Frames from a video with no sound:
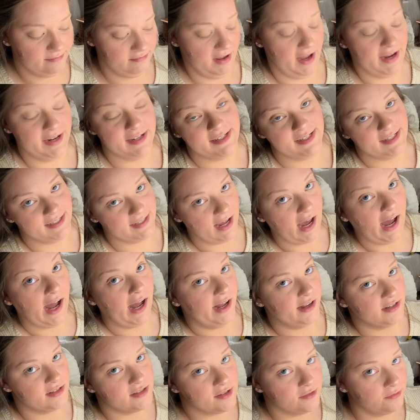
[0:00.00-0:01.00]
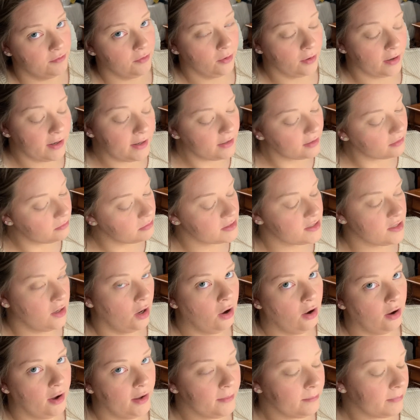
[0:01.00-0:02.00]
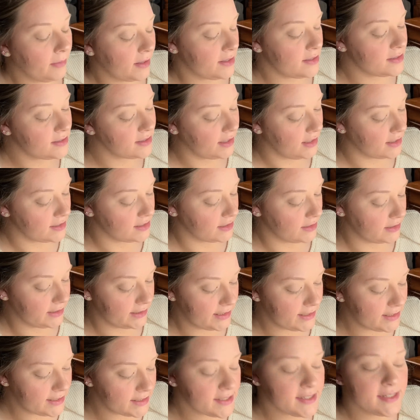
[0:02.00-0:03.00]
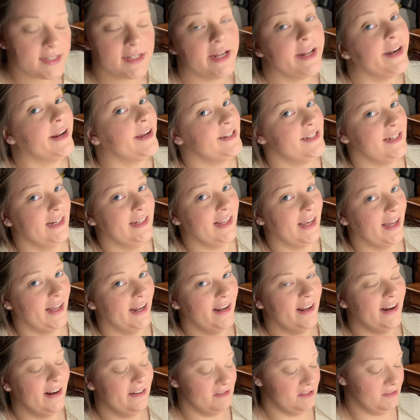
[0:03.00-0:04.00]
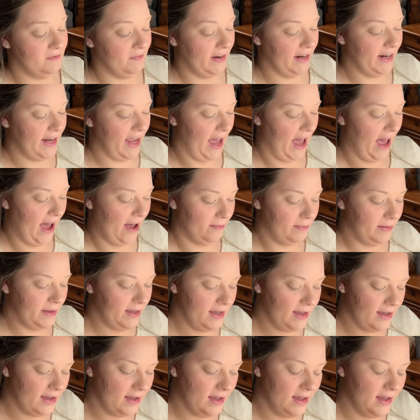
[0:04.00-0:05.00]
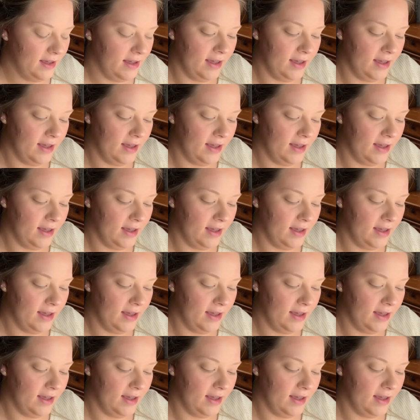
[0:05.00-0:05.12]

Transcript: I did ask for it. It was on my Santa list, and I did get it. I was very happy.